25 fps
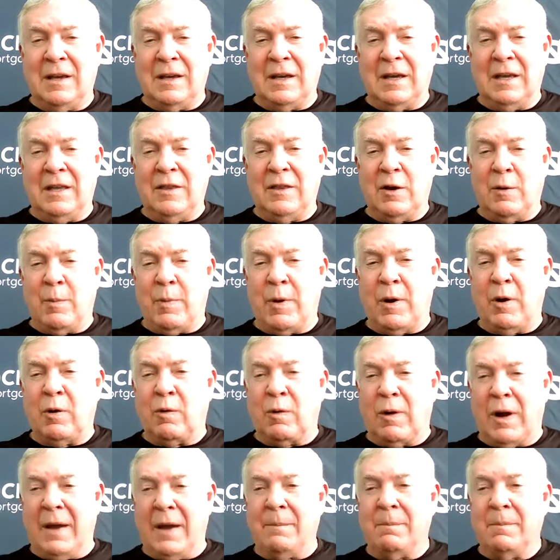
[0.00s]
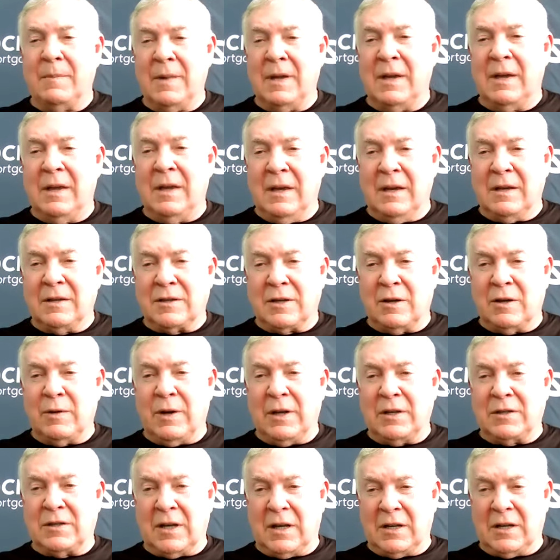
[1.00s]
in their program. So
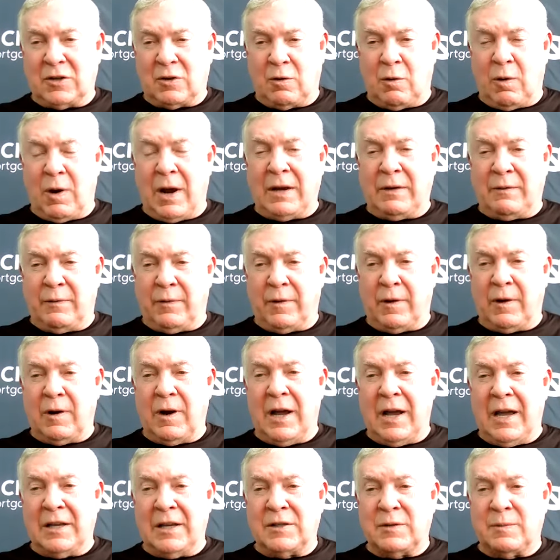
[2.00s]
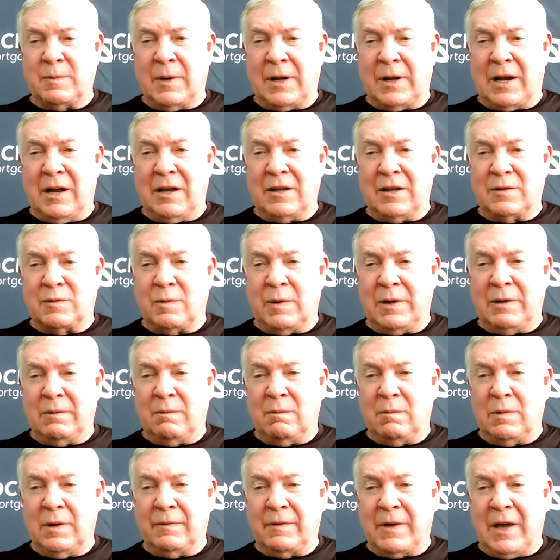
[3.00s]
it's great for us because
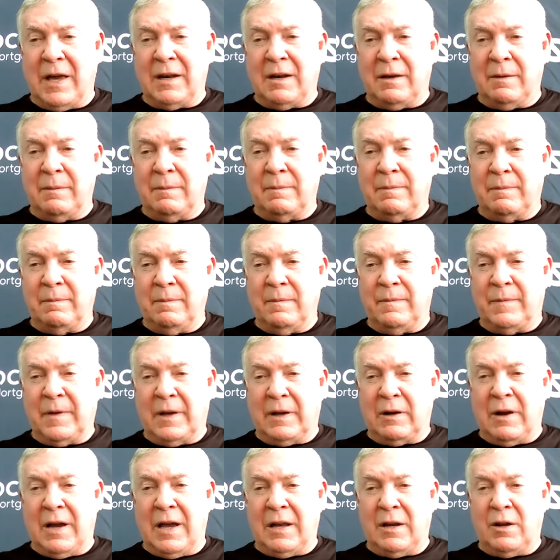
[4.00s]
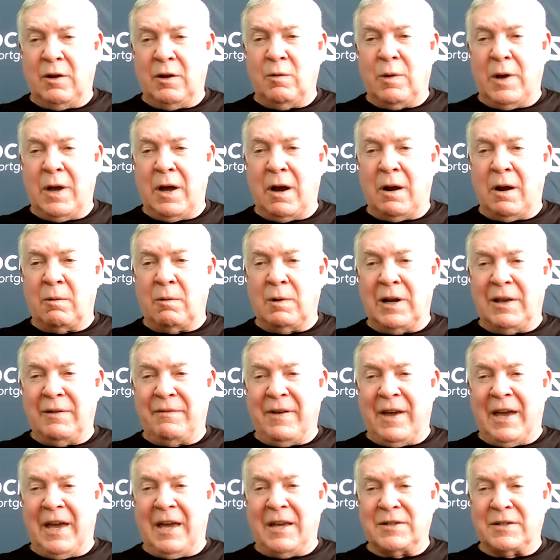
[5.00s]
we've got to figure out who we are really
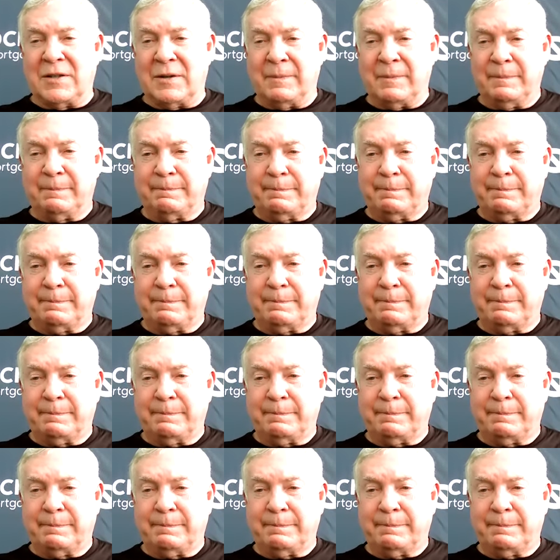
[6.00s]
fast.